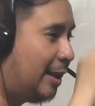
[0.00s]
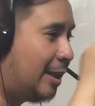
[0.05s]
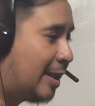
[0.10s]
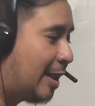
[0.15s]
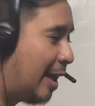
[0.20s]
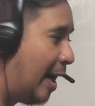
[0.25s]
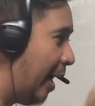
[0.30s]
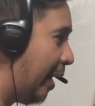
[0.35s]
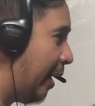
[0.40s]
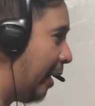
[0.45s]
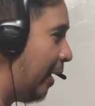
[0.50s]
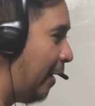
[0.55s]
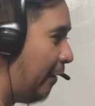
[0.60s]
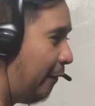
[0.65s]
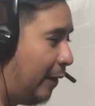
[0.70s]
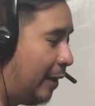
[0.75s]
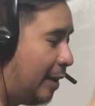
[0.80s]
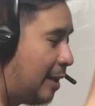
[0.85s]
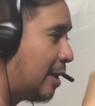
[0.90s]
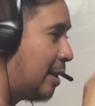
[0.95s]
decide
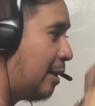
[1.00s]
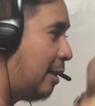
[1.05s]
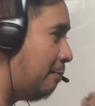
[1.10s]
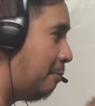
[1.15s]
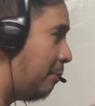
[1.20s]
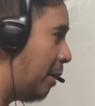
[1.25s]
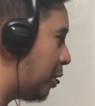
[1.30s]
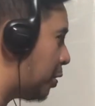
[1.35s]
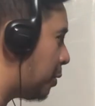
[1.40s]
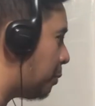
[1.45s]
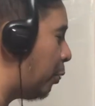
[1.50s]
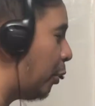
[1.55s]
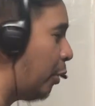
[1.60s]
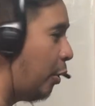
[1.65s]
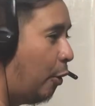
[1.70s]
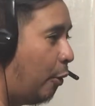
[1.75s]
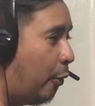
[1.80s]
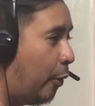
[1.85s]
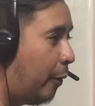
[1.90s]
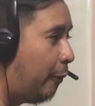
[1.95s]
if it's much
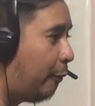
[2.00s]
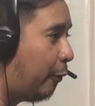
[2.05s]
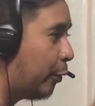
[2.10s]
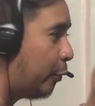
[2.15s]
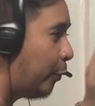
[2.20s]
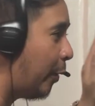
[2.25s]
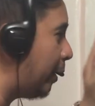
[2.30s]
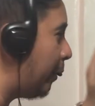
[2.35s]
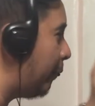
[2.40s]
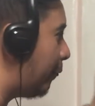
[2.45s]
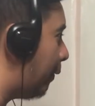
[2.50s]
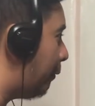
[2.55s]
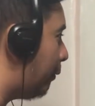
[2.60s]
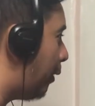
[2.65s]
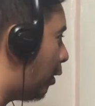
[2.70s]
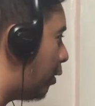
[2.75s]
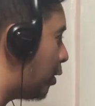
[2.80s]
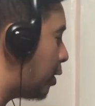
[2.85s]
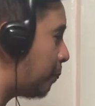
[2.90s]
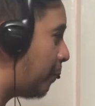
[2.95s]
more lower for
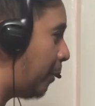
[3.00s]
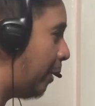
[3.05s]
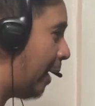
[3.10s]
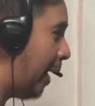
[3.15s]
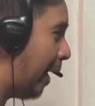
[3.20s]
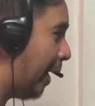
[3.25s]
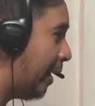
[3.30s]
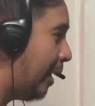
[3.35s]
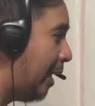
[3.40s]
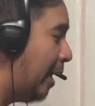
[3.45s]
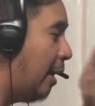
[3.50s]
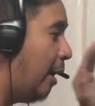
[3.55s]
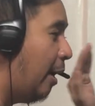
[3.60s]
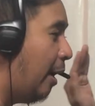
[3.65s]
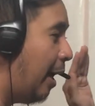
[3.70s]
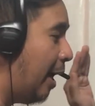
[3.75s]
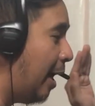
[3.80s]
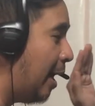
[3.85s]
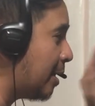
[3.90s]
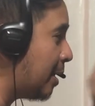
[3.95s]
$25 per line
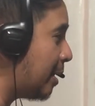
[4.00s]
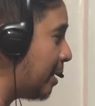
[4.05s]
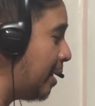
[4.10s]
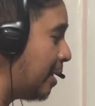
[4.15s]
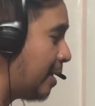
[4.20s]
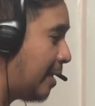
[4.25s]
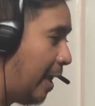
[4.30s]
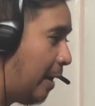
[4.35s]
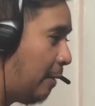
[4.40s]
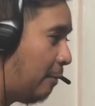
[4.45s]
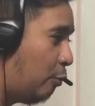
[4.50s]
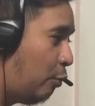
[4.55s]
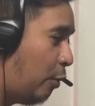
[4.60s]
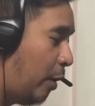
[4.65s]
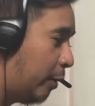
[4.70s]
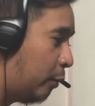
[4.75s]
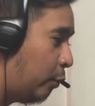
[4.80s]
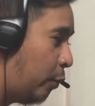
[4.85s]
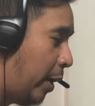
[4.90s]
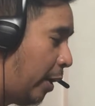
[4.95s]
as the same
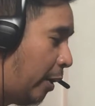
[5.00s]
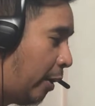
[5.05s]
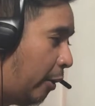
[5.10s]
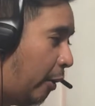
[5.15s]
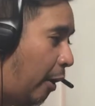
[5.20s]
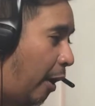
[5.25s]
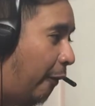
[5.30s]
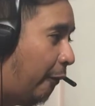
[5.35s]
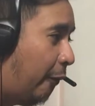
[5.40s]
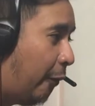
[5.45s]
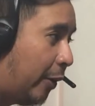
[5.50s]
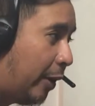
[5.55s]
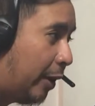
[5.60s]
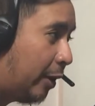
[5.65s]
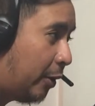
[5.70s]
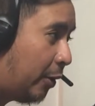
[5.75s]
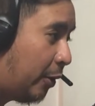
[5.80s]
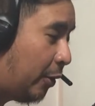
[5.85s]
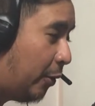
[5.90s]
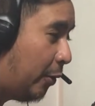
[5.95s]
what we are offering
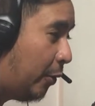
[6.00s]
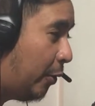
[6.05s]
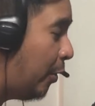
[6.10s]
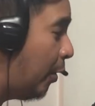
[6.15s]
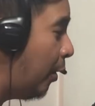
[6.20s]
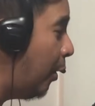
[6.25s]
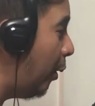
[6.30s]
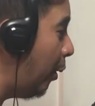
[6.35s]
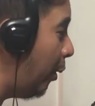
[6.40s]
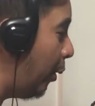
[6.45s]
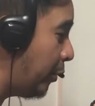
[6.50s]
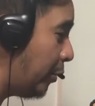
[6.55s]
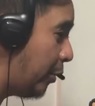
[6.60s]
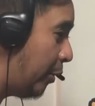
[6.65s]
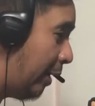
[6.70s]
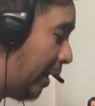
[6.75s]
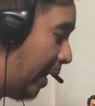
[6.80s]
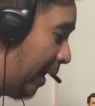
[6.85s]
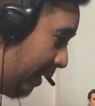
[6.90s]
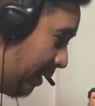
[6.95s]
to you on
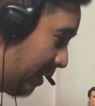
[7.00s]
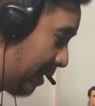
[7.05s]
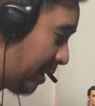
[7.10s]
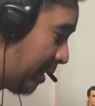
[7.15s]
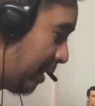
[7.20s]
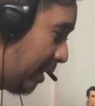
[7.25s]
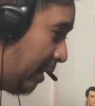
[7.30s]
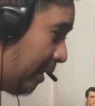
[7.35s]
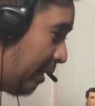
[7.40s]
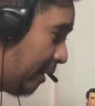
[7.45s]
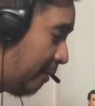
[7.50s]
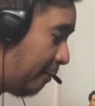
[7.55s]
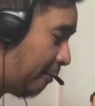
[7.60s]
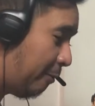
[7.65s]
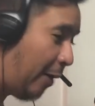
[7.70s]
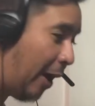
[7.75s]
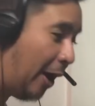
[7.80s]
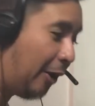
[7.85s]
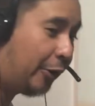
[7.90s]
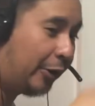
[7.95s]
your lines,
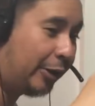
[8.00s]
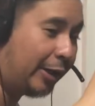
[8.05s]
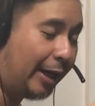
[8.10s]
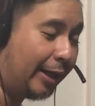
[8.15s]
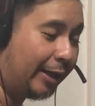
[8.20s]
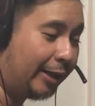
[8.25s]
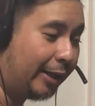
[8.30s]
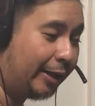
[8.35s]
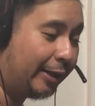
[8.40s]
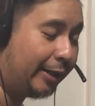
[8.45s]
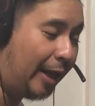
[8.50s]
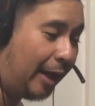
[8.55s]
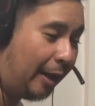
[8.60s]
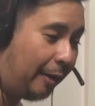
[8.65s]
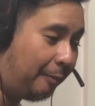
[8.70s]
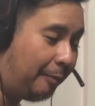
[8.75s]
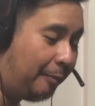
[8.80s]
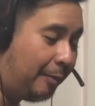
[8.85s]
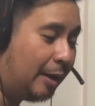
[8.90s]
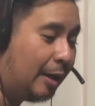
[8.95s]
rather than
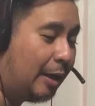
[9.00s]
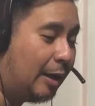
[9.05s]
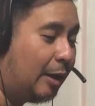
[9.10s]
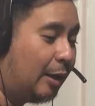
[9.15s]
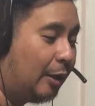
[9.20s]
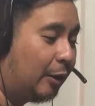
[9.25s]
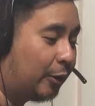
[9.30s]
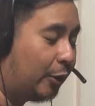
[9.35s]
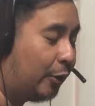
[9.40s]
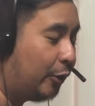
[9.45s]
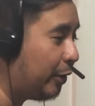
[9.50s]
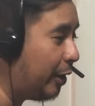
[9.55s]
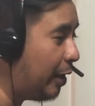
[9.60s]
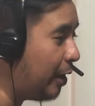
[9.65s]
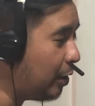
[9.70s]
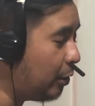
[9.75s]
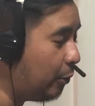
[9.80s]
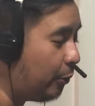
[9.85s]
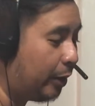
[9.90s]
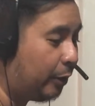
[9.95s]
them
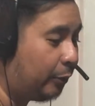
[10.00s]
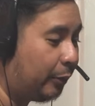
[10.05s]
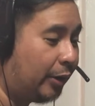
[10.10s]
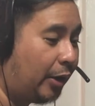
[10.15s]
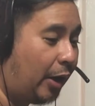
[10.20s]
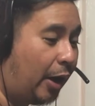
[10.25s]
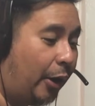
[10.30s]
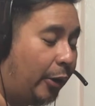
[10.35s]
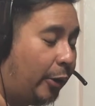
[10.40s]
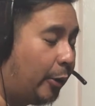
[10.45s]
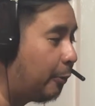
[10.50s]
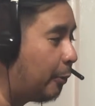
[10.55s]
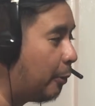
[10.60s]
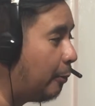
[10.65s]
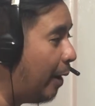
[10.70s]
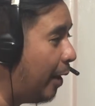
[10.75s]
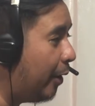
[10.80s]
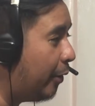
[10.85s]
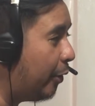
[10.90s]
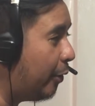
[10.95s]
continuing with the other
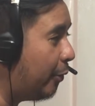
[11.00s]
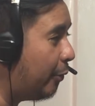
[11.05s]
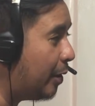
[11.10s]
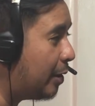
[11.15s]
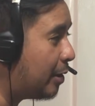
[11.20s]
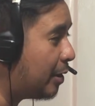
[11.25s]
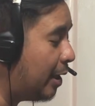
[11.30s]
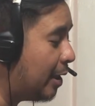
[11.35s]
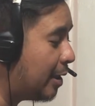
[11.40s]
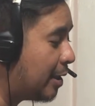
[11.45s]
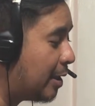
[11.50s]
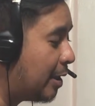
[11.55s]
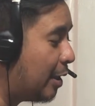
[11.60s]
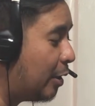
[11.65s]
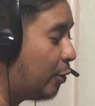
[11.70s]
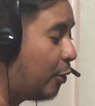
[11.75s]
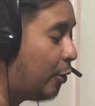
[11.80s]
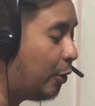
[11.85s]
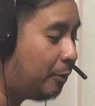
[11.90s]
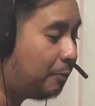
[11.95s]
provider, which
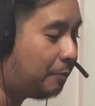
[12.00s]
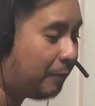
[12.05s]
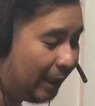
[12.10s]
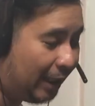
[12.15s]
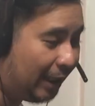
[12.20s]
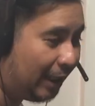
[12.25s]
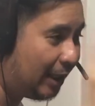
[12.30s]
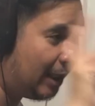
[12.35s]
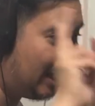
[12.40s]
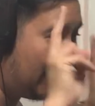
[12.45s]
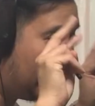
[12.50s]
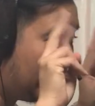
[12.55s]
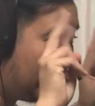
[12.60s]
is could be,